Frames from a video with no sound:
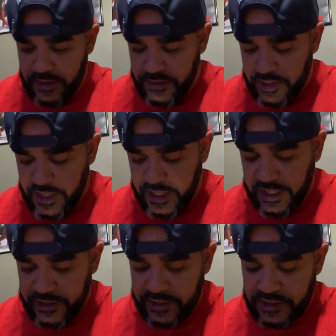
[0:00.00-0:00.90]
Then I
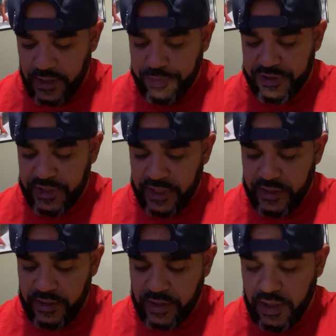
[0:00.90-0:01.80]
got this Upper
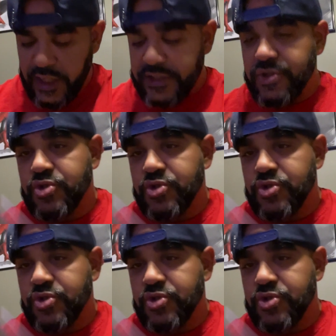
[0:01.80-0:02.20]
Deck Collector's